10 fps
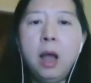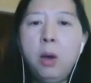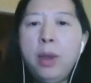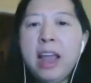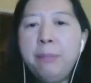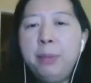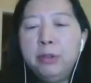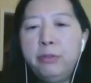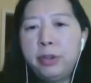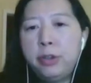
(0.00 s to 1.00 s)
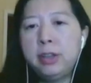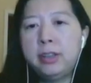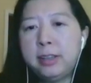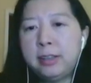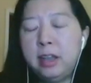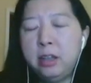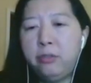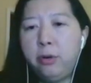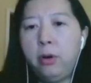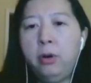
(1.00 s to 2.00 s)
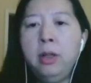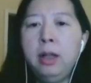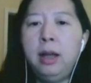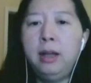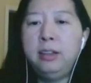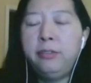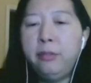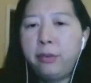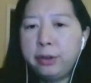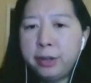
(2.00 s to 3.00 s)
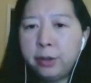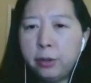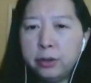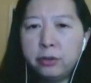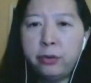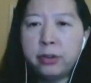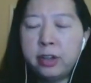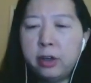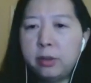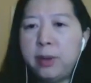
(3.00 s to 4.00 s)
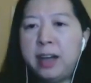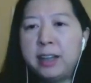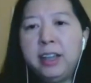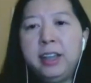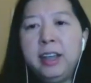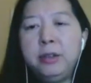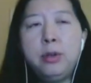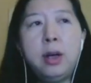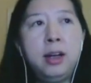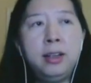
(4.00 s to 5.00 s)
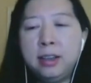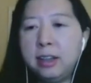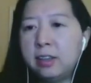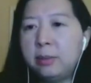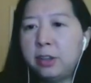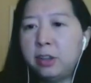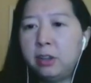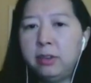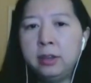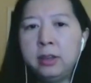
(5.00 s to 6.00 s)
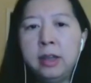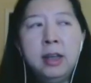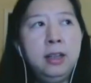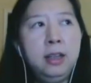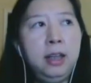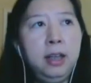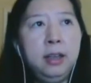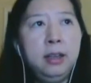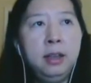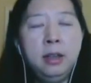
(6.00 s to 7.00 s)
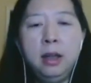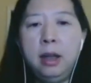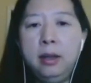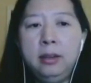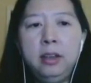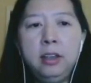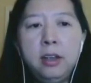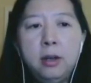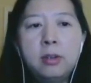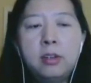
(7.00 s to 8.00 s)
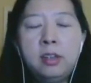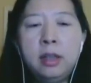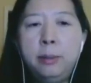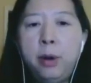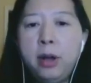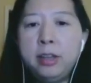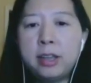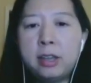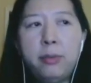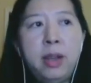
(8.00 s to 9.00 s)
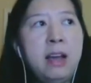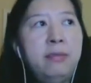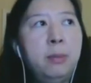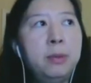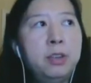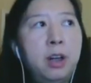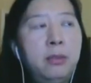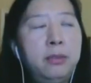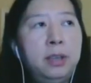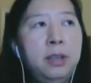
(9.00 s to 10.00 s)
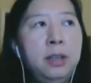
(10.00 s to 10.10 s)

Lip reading: We have built virtual assistant for different verticals for sales, marketing, HR, and customer service. In those projects, we have observed